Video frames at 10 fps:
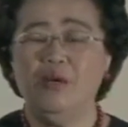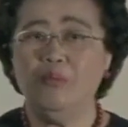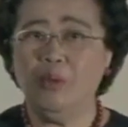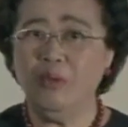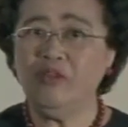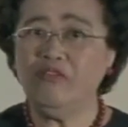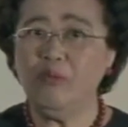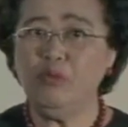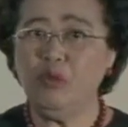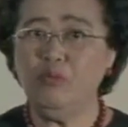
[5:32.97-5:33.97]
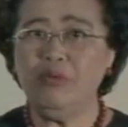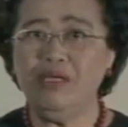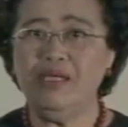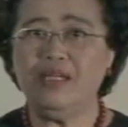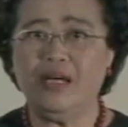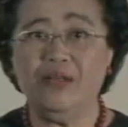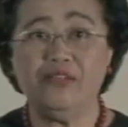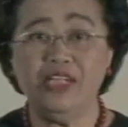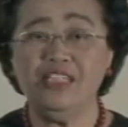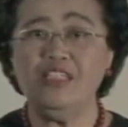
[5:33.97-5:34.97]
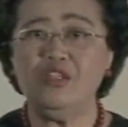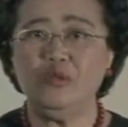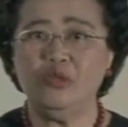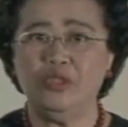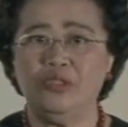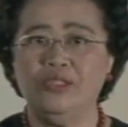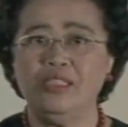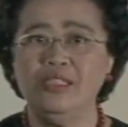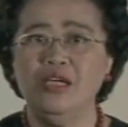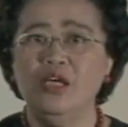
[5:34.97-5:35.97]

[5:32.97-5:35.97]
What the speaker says: both from UP and other institutions,